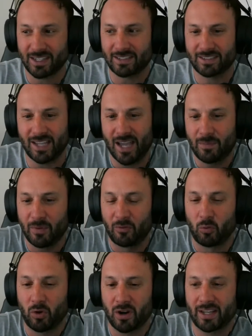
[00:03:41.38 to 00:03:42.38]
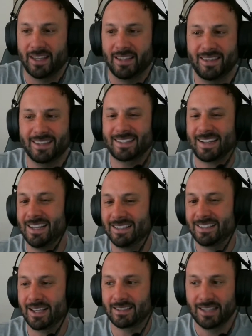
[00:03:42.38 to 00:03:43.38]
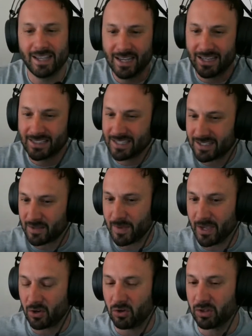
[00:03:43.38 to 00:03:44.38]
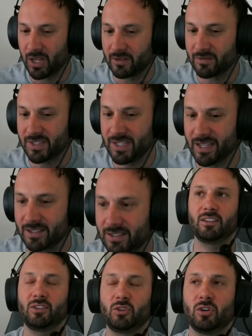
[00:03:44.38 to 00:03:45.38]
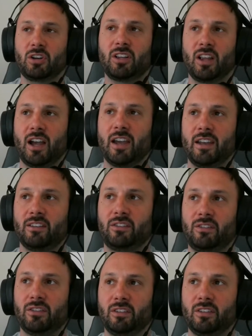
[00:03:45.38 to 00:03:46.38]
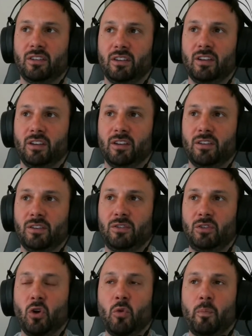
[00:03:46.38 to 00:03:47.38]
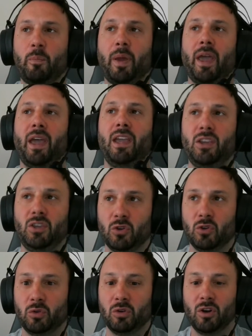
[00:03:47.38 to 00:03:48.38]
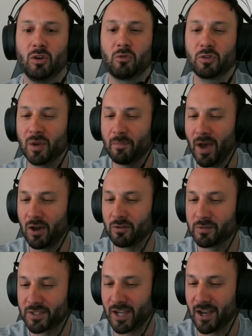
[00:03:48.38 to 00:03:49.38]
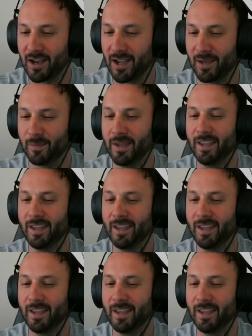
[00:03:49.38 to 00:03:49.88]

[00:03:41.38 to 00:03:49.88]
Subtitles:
type of work in this context, it doesn't make a whole lot of sense. Your clients don't pay you for the amount of time